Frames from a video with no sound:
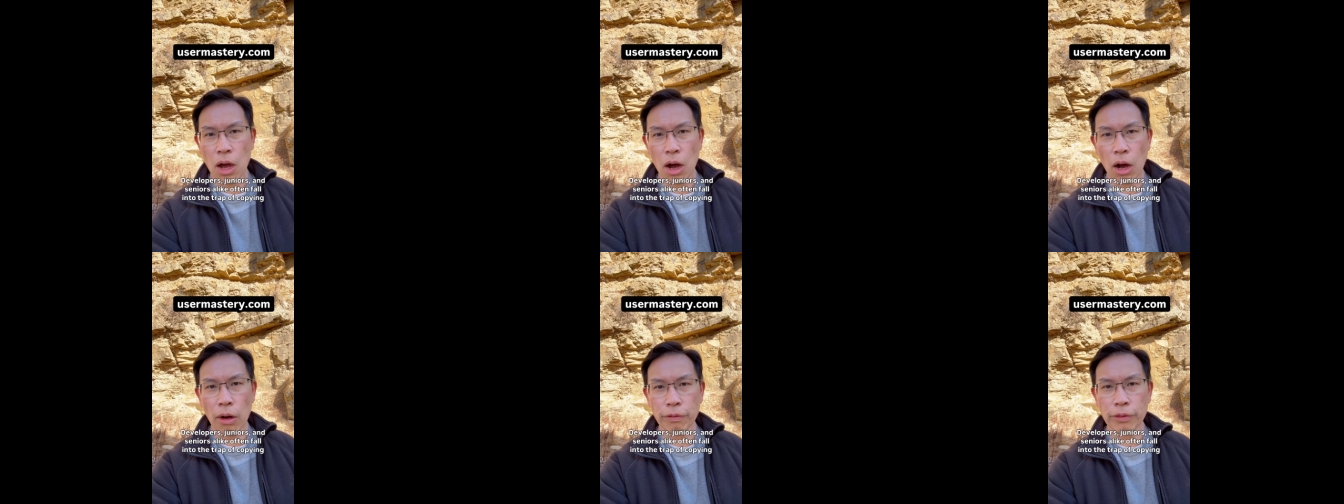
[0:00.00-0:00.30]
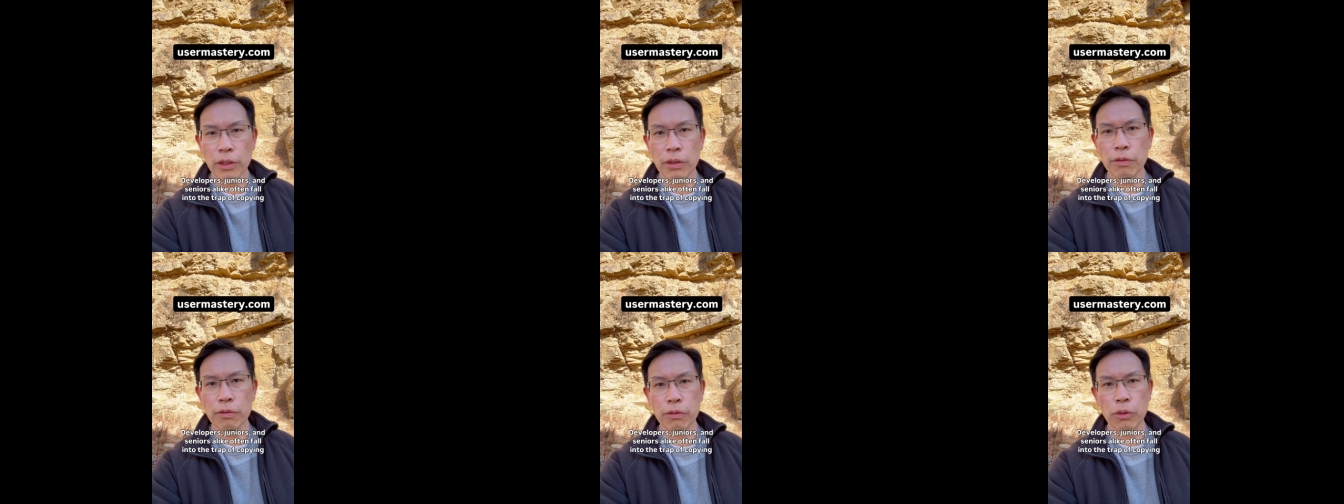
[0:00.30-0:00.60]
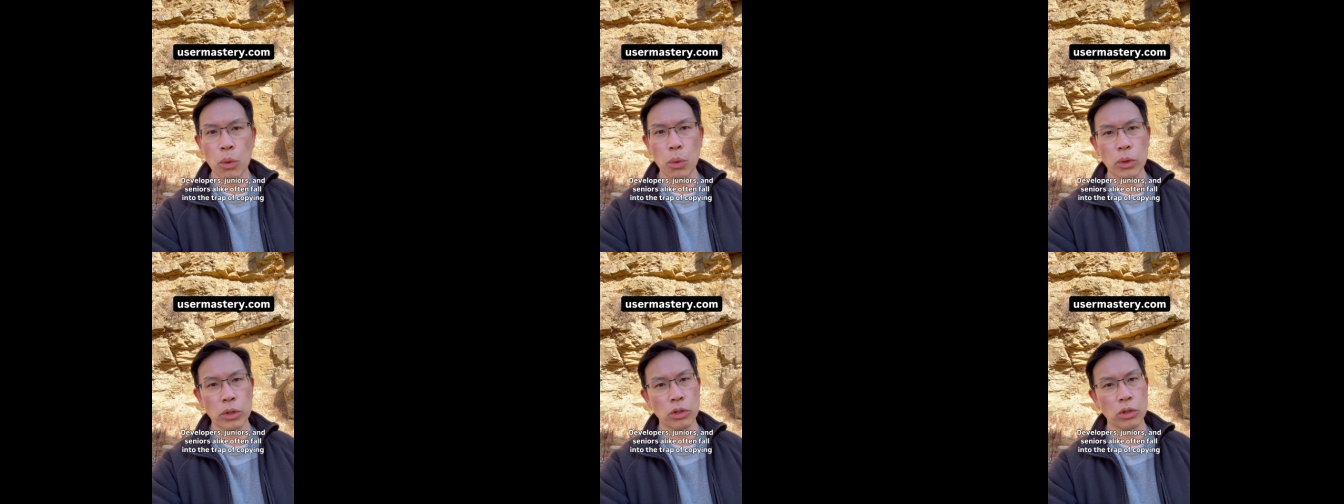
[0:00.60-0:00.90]
often
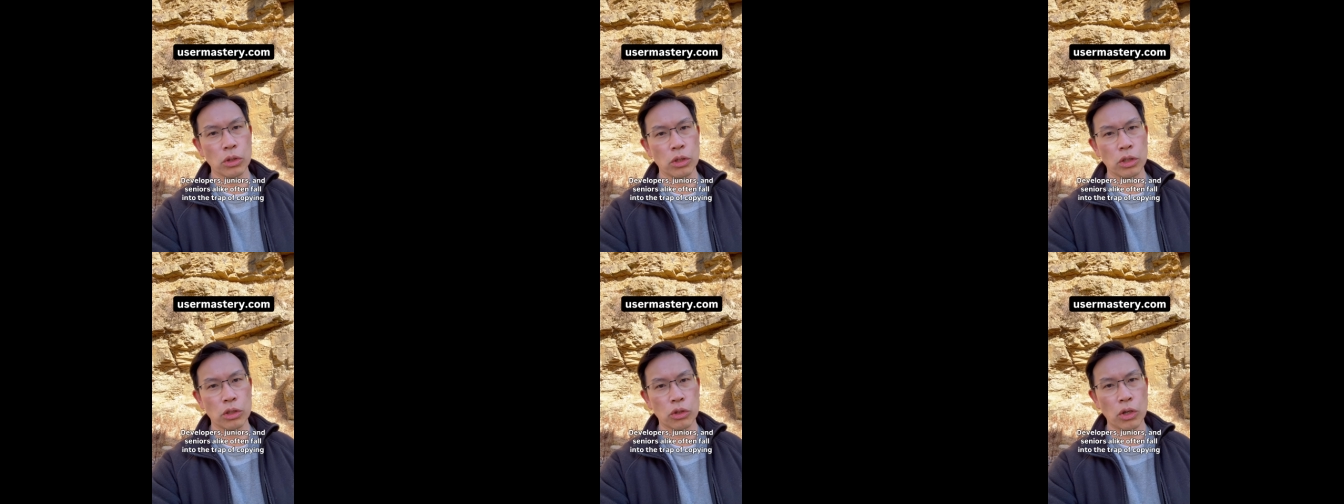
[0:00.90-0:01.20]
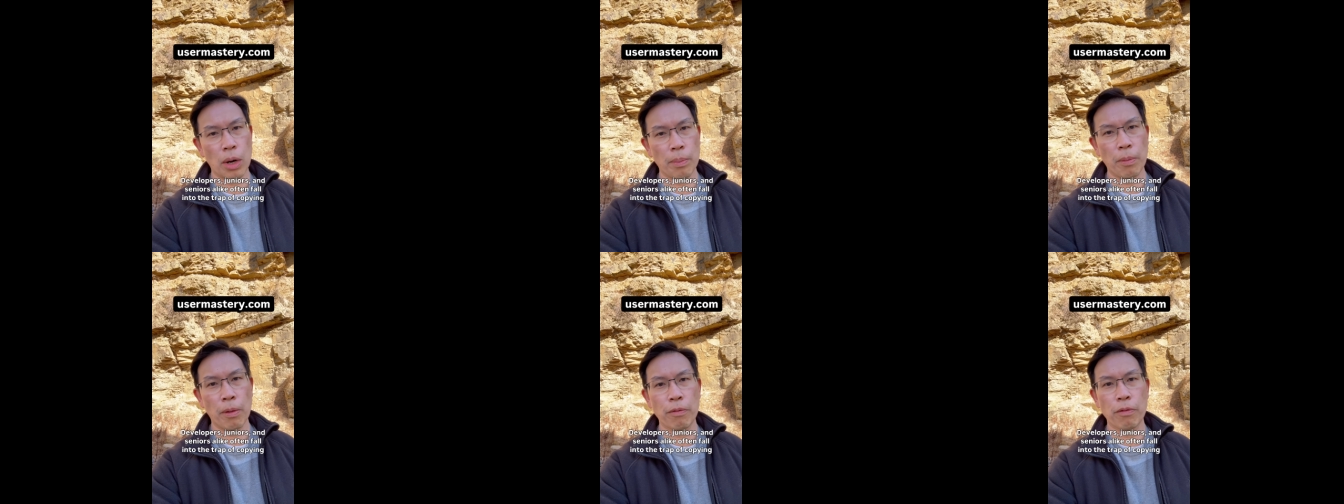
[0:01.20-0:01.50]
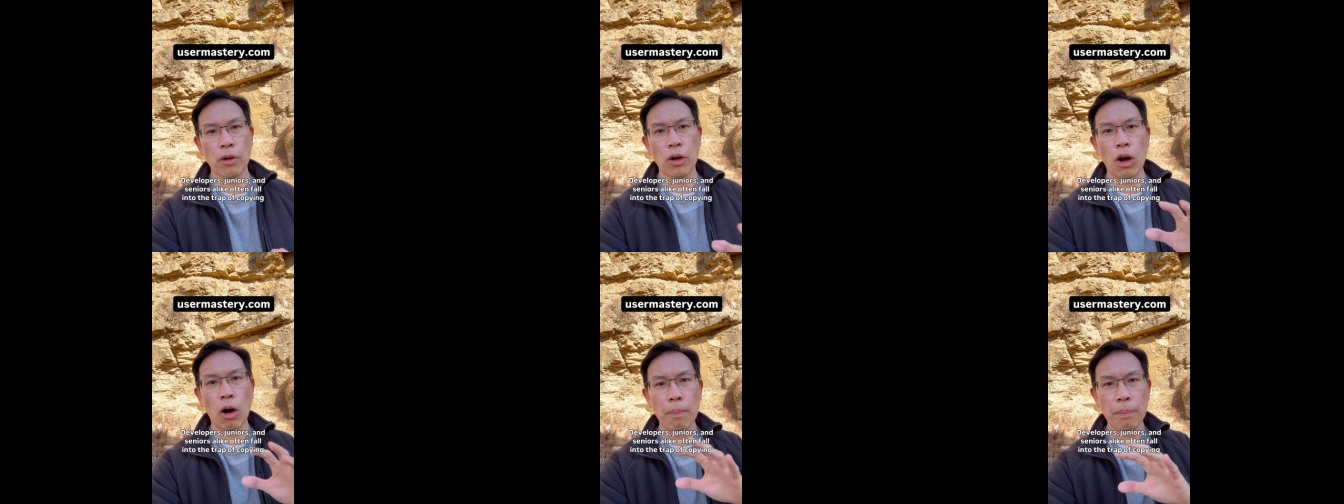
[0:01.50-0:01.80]
fall into the trap of
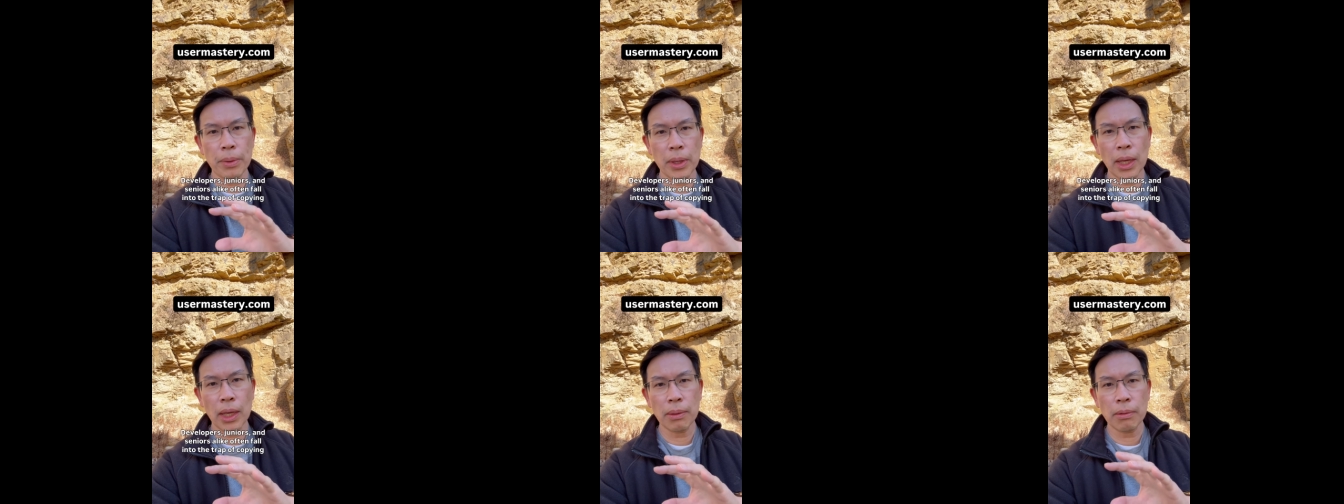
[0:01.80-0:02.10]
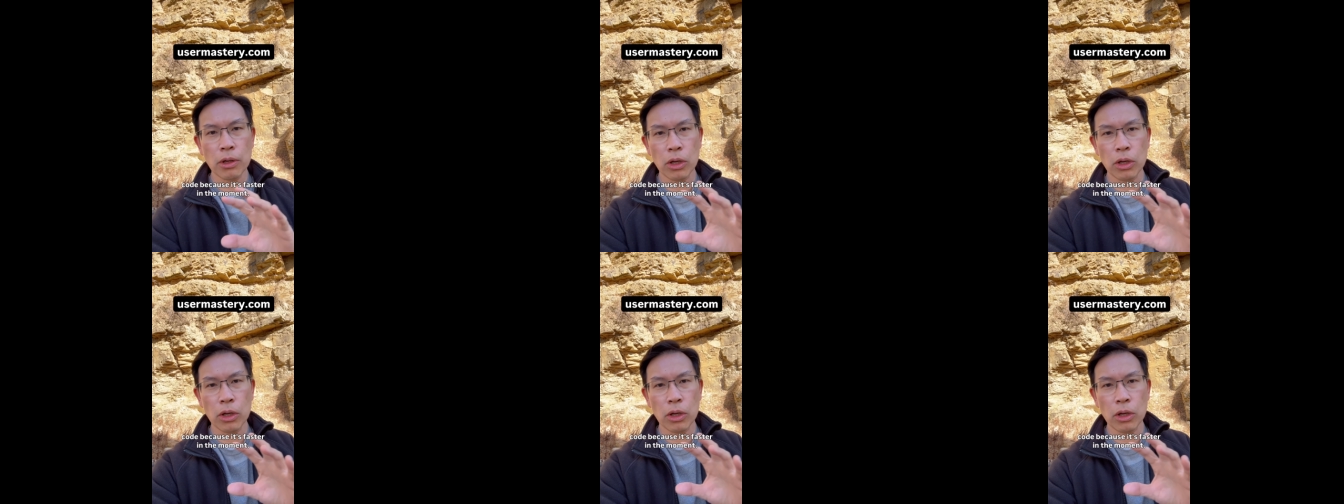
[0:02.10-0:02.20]
copying